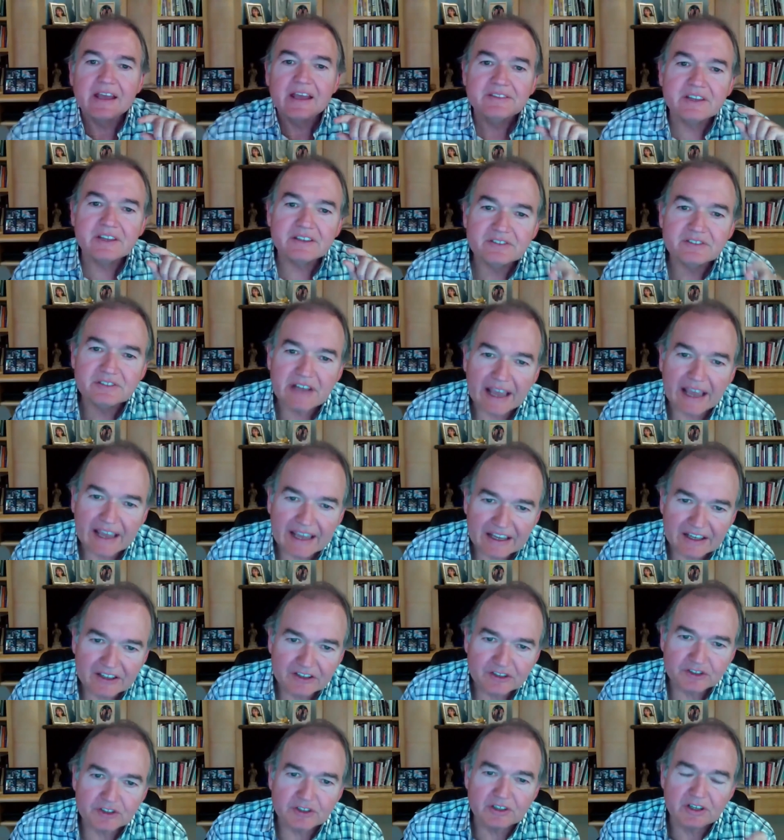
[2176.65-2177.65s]
The
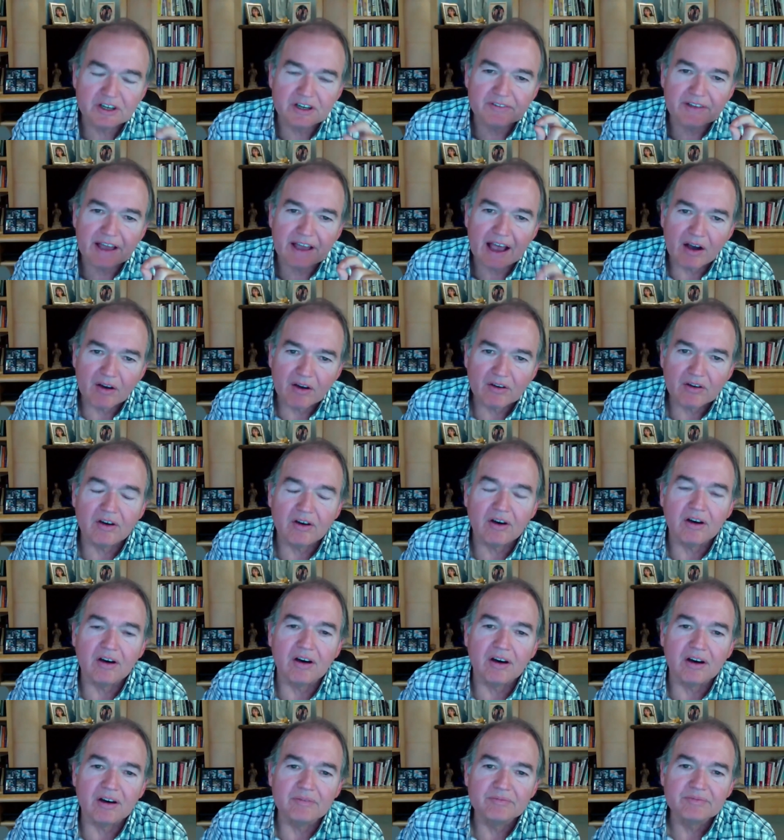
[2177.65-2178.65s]
danger of
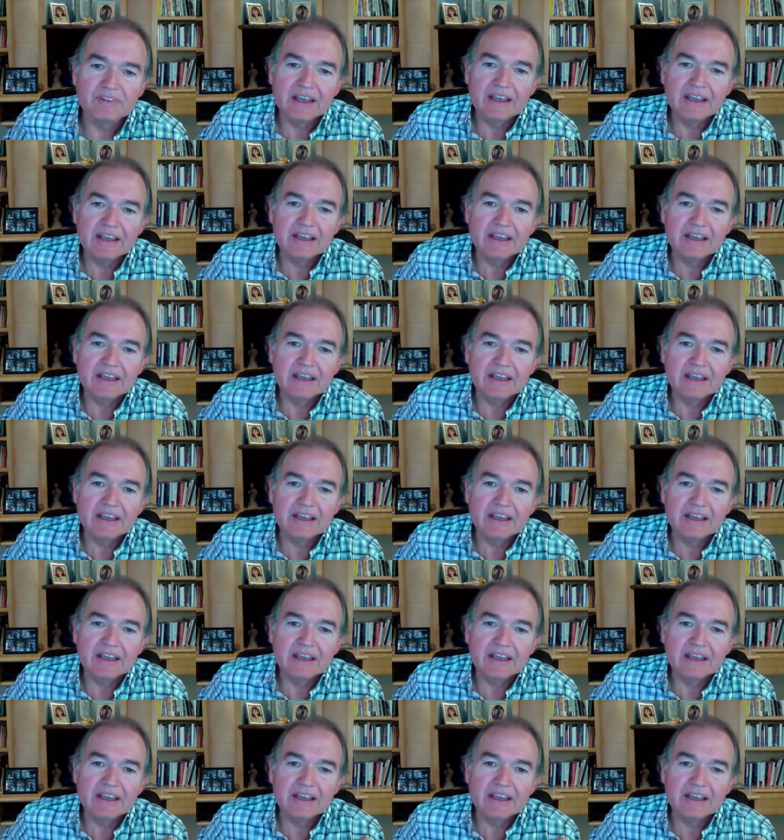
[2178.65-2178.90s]
alcohol